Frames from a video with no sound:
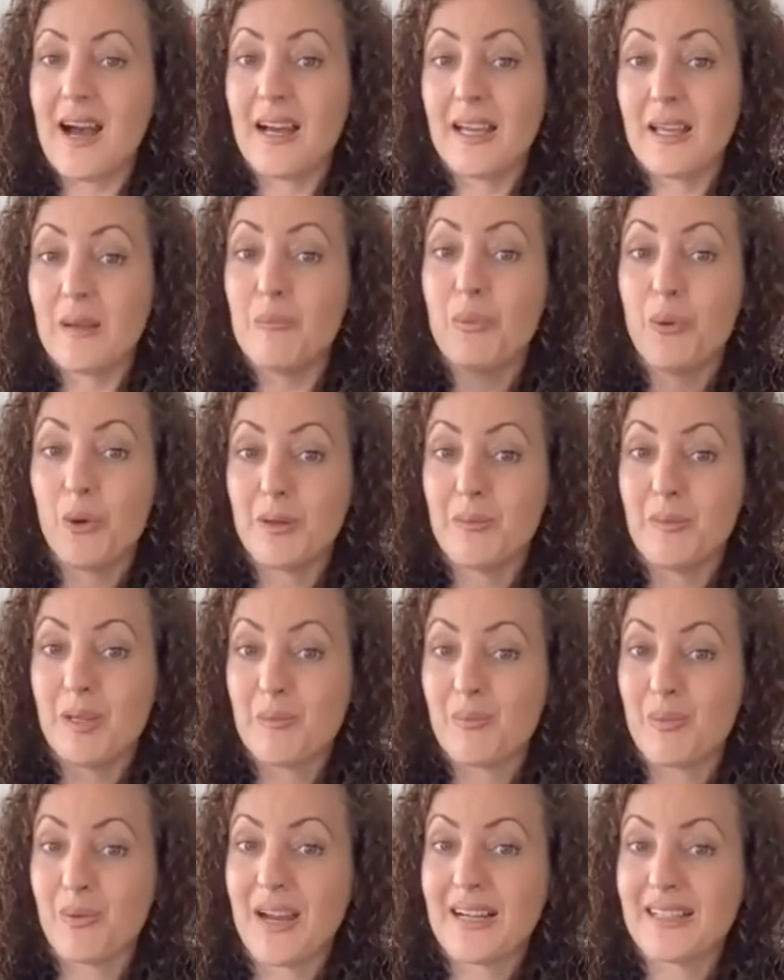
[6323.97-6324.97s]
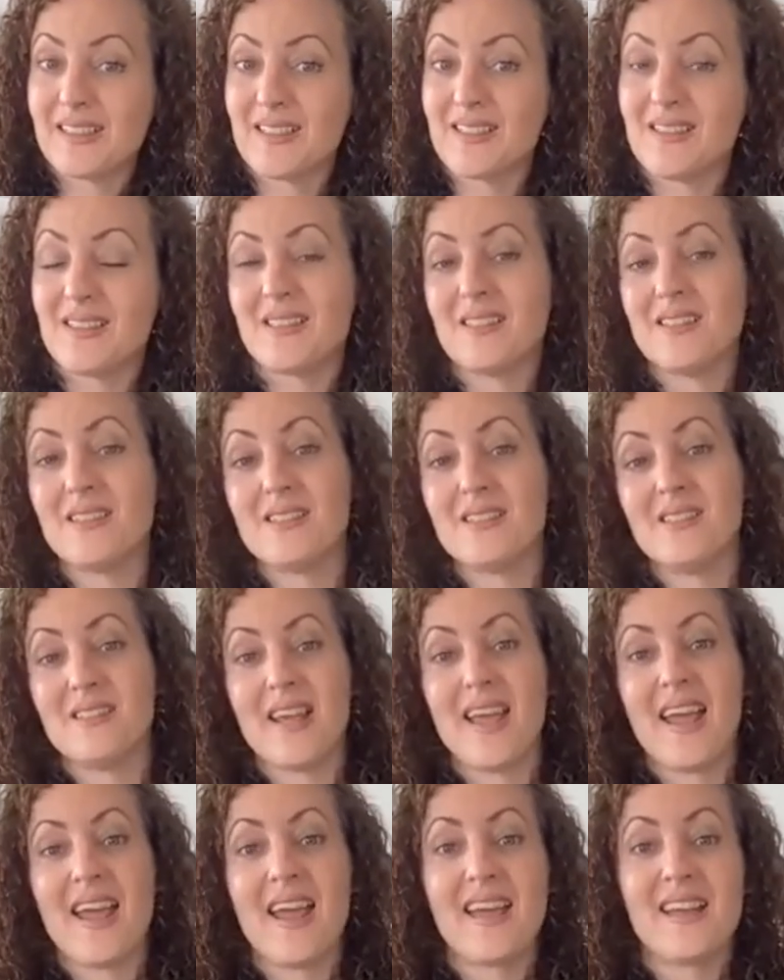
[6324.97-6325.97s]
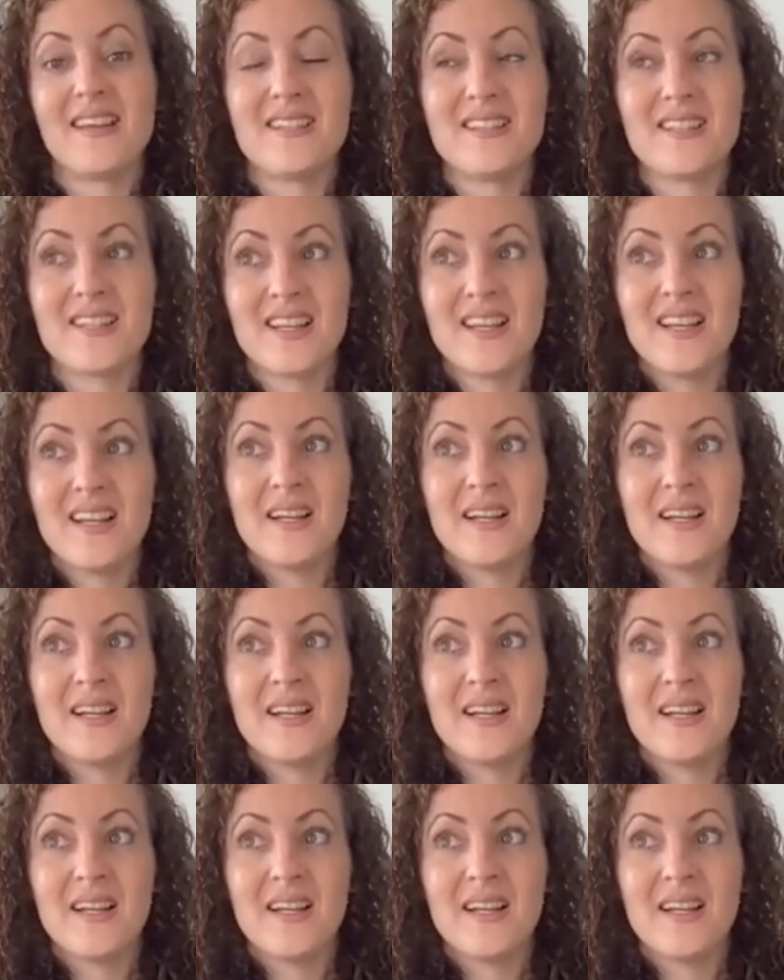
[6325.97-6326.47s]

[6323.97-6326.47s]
embodiment practices, and,